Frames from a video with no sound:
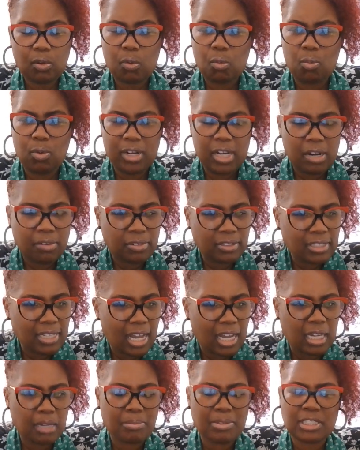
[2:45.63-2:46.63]
Whatever
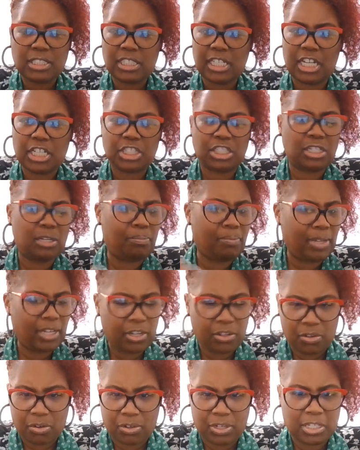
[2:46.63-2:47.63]
documentation,
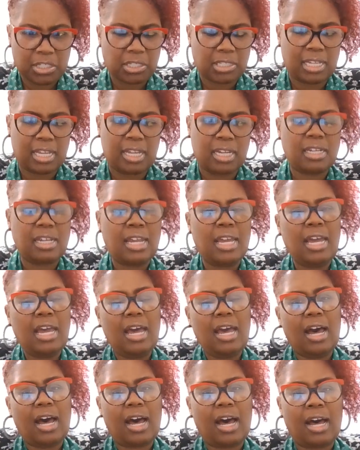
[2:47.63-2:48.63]
depending on the state,
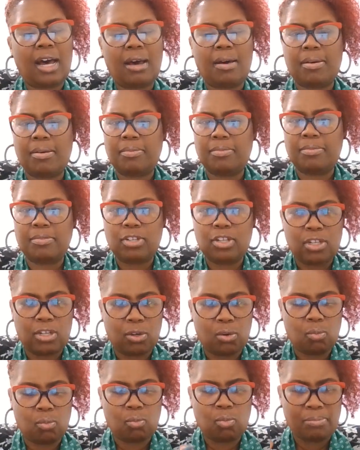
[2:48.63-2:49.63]

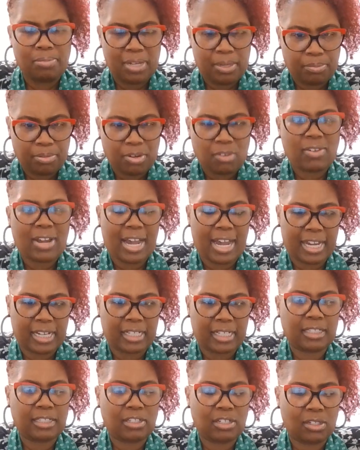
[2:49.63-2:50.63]
will be provided.